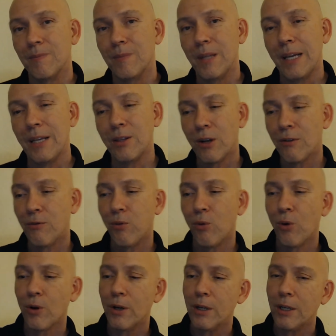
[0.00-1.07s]
And
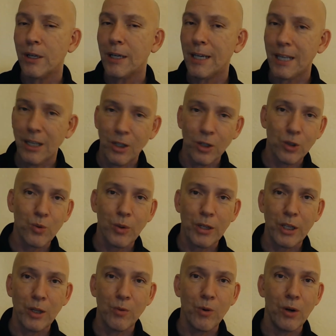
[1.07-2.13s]
therefore, he knows what
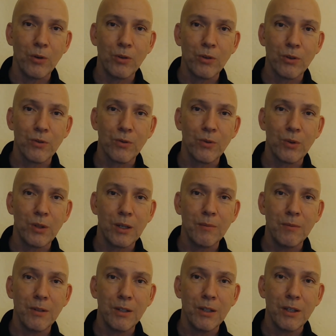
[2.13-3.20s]
he wrote through
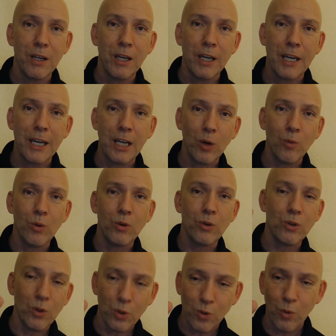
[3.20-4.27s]
them. He know,
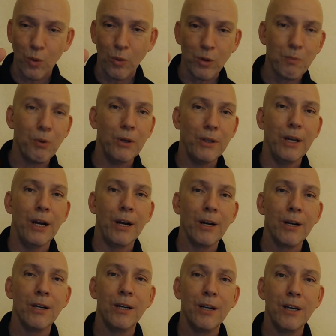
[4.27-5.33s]
knows what was put
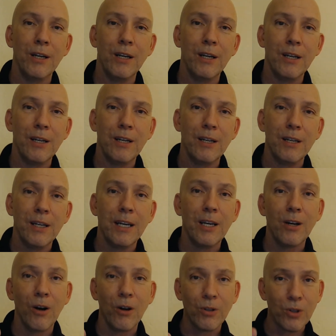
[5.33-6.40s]
there. He
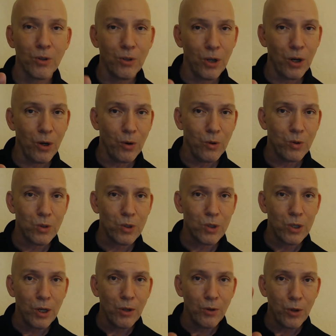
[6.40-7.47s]
also knows
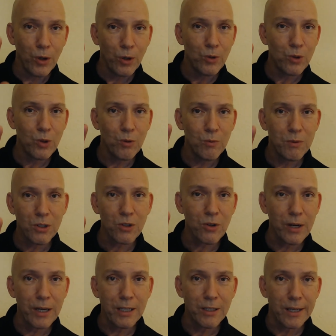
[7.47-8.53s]
those who
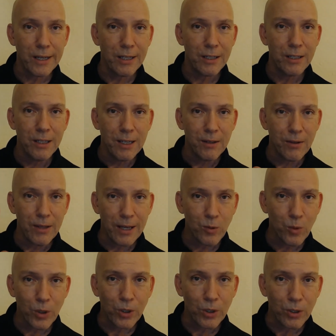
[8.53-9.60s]
mistranslated that
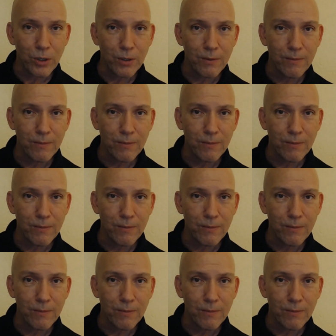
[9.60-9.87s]
word